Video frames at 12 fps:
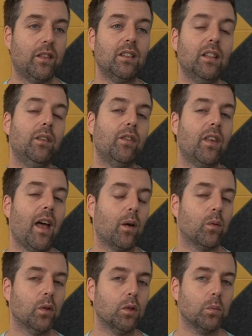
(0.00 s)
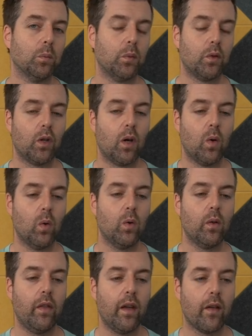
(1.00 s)
to live in that room. So
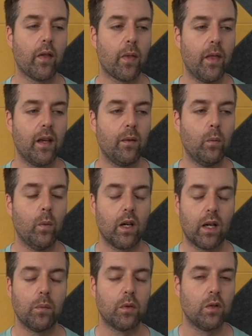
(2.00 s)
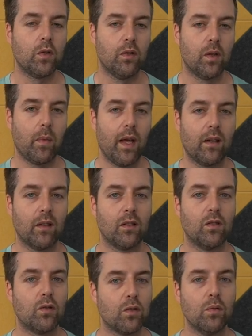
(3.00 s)
the other thing when it comes to choosing panels
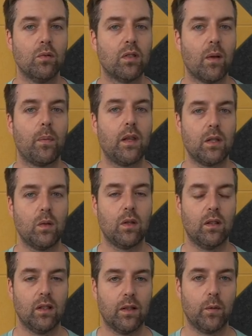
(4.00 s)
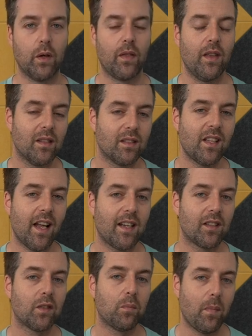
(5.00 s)
is choose something you can live with. The
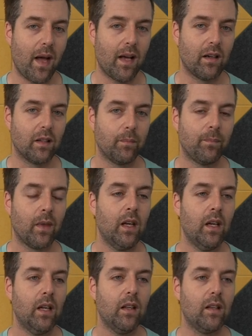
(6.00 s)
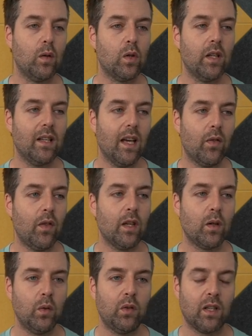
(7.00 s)
aesthetics matter. You can get the
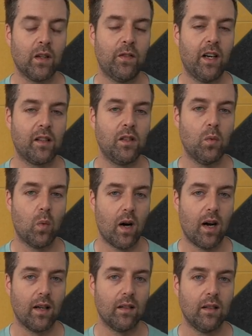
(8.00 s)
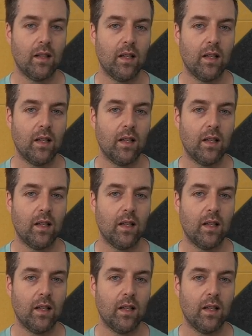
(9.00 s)
acoustic effect you want,